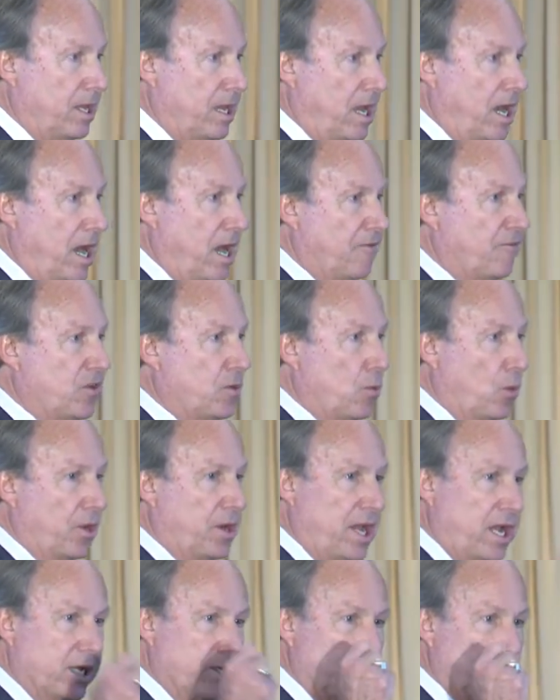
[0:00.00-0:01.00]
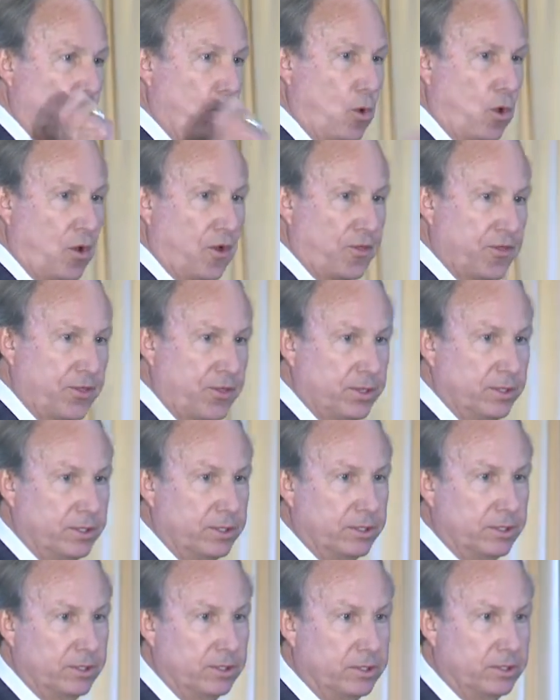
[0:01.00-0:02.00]
Everyone has worth,
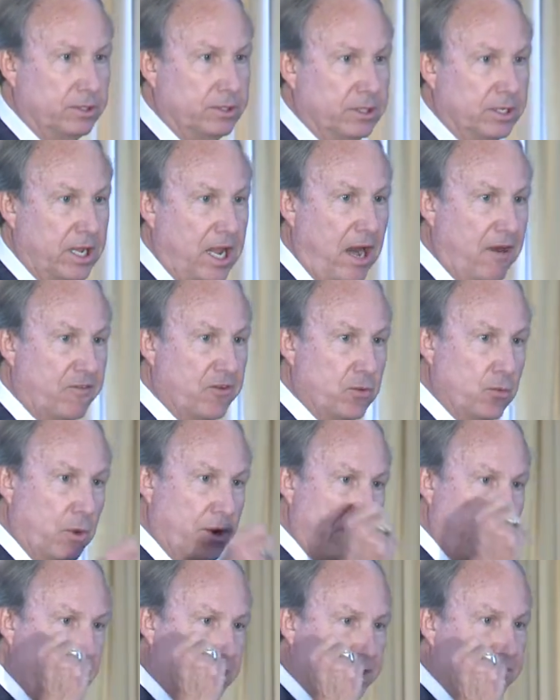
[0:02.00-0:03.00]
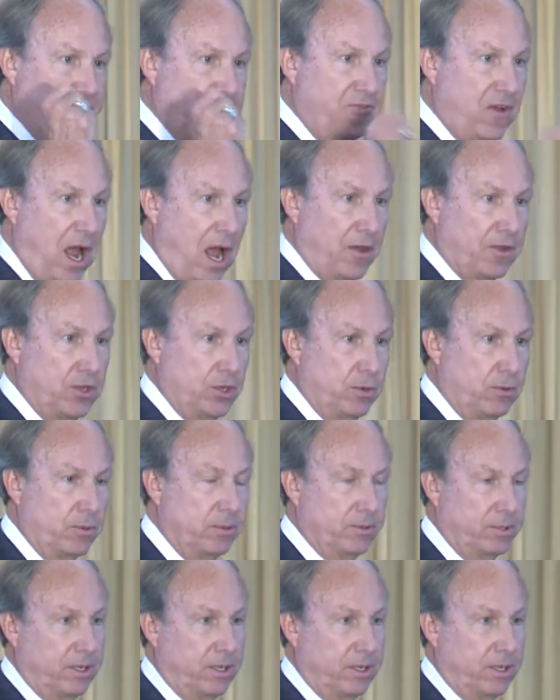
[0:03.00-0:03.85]
everyone has value,